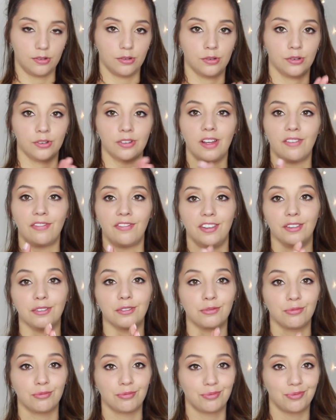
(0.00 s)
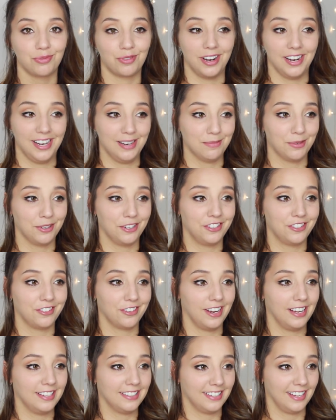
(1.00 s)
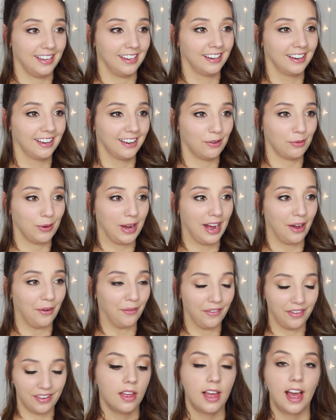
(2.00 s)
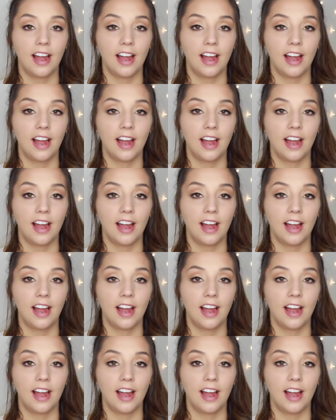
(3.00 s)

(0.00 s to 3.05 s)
Oh, that feels really moisturising. Wow.